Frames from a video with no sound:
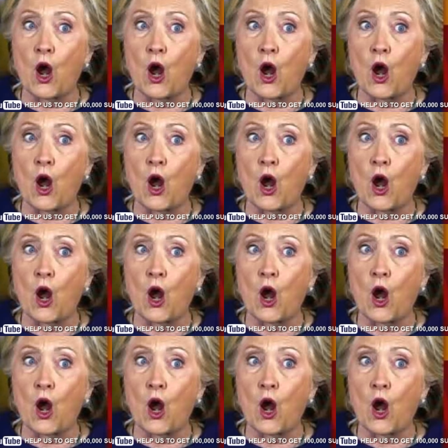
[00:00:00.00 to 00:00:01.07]

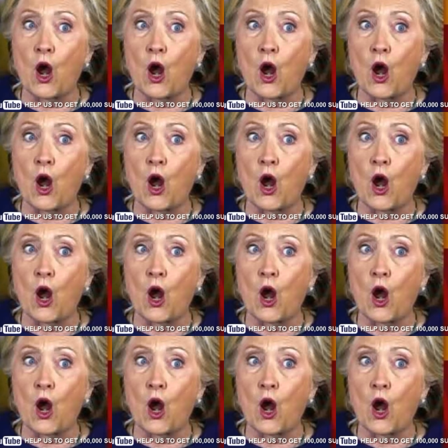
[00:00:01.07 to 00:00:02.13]

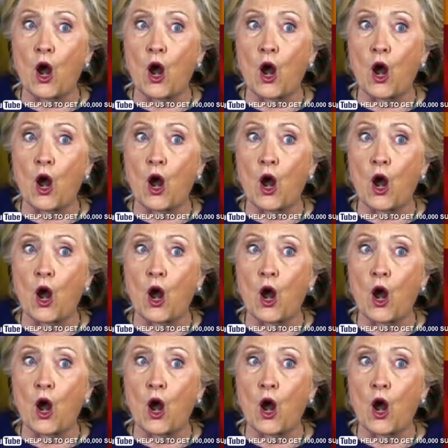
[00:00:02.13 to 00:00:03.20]

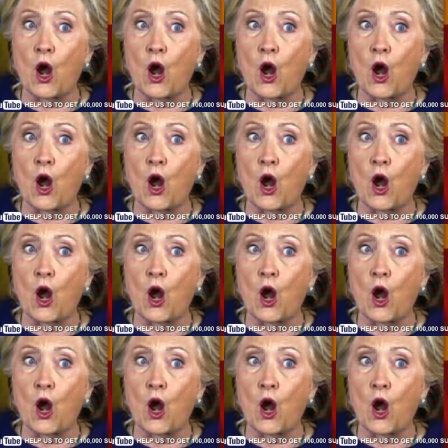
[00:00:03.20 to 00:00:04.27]

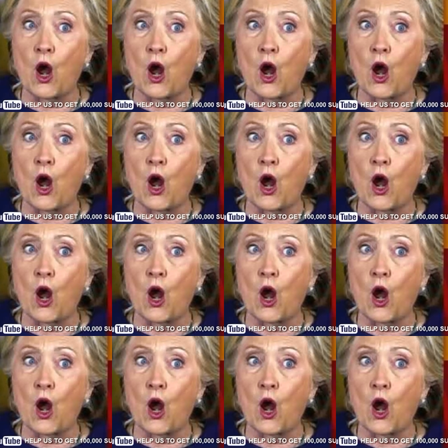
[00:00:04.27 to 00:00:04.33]
The face doesn't move, so there is nothing to read.